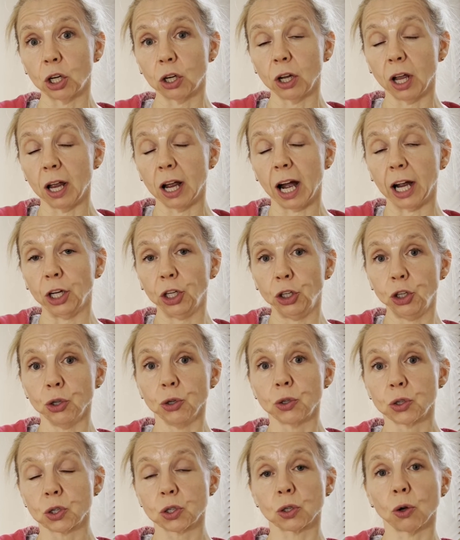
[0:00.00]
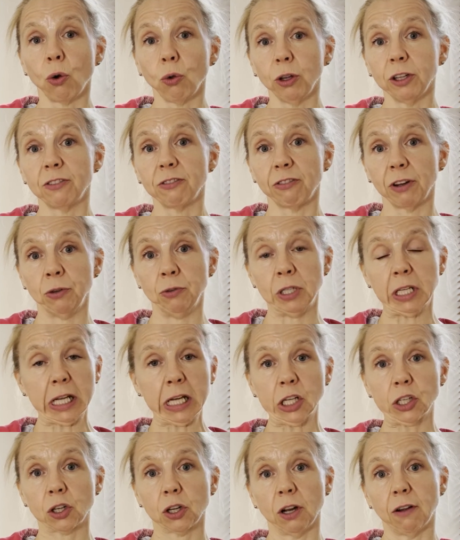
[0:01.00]
a good solid
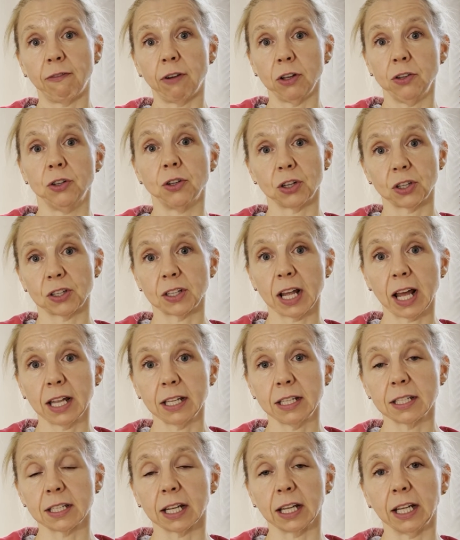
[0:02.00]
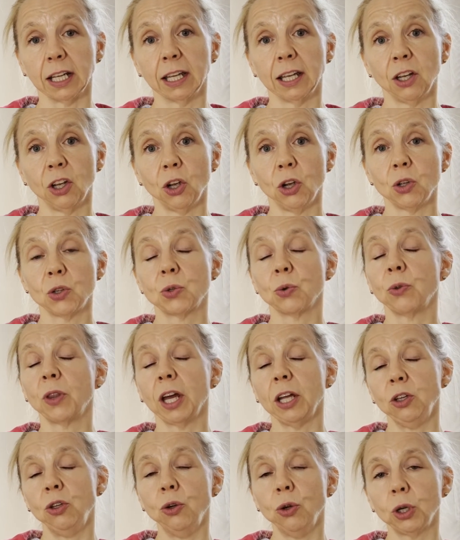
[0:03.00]
foundation of understanding so
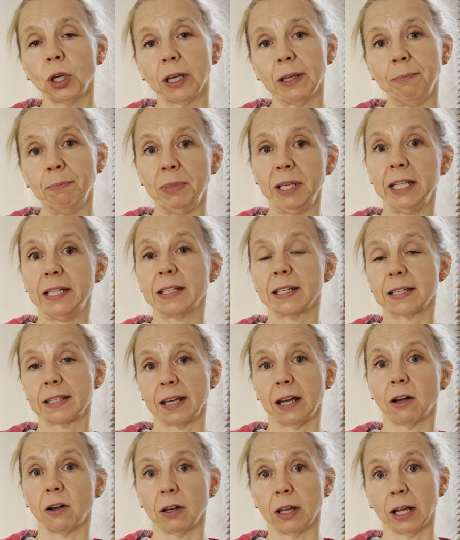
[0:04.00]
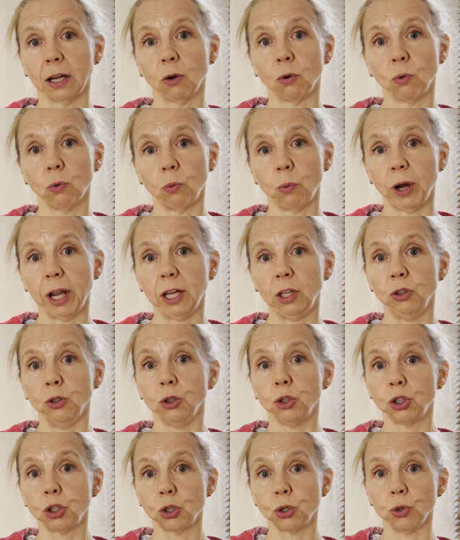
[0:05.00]
that you can be discerning when you
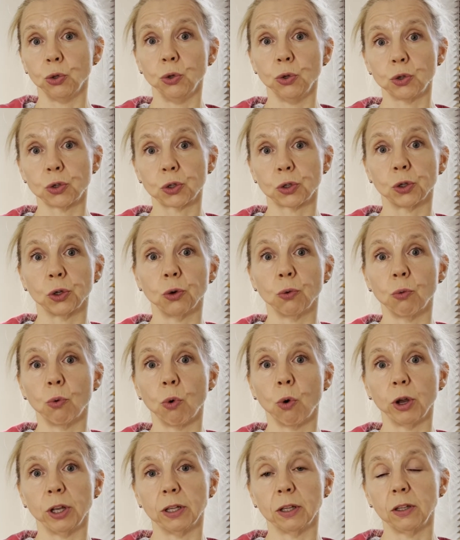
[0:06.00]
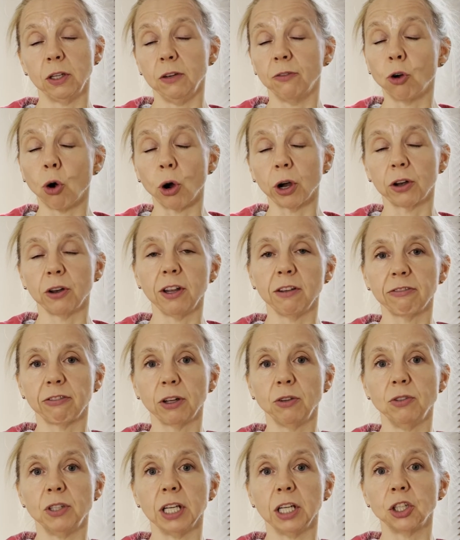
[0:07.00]
choose to go on. You've got a great
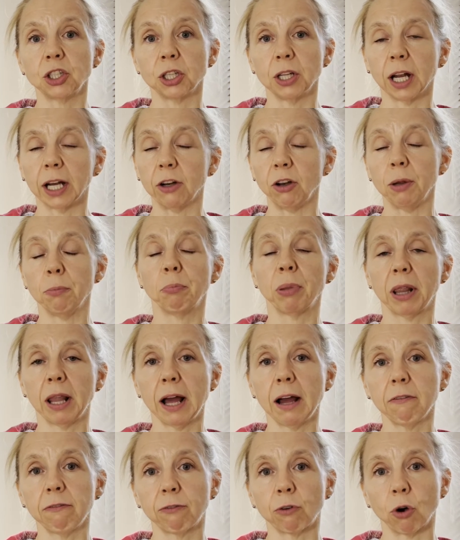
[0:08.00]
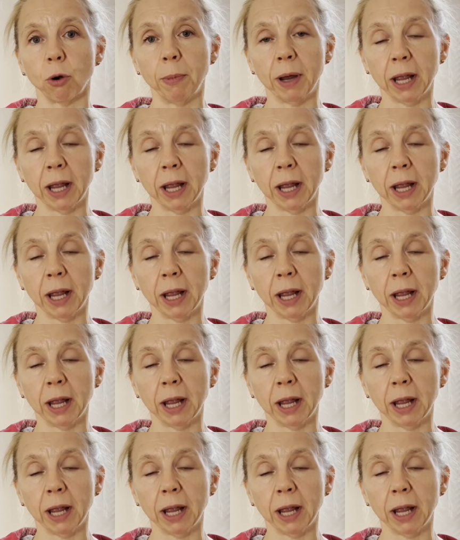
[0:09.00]
foundation, a great platform